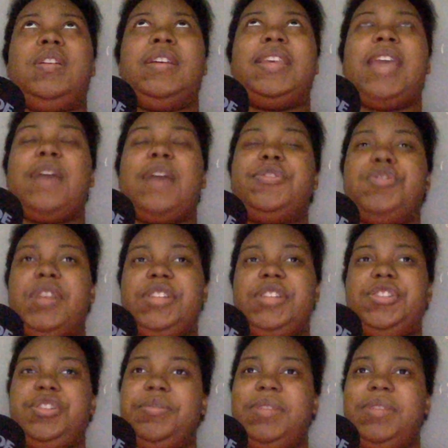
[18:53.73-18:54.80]

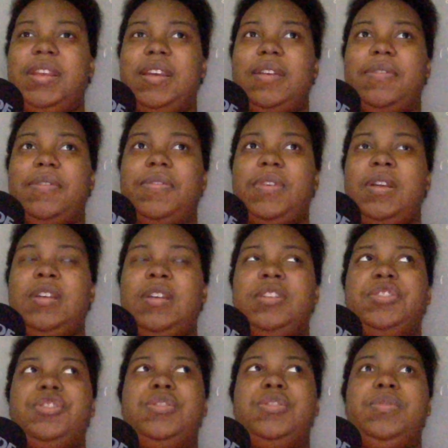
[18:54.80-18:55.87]
counterintuitive
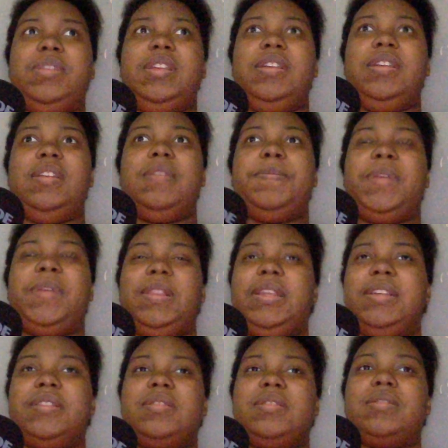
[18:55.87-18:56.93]
to the
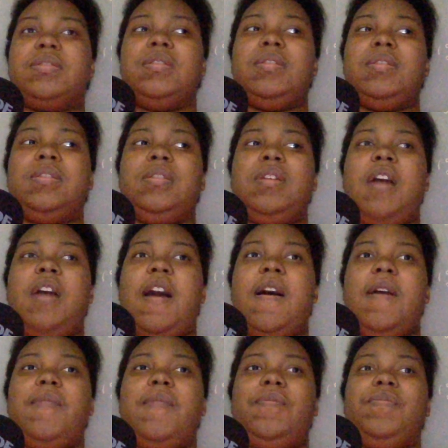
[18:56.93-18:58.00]
police,
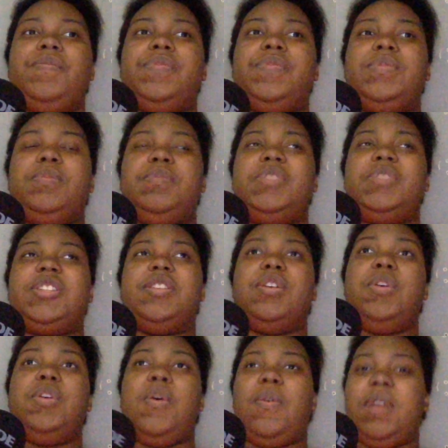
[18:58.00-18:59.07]
to the
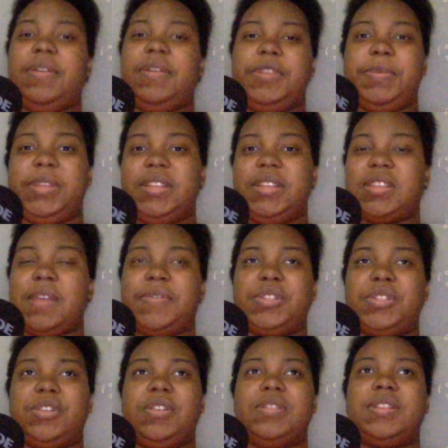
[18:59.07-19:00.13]
goal of the police
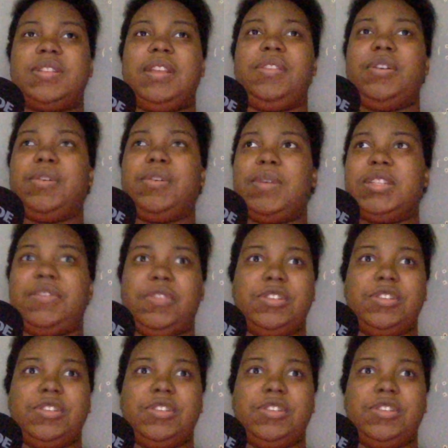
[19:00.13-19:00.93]
officers and their quest for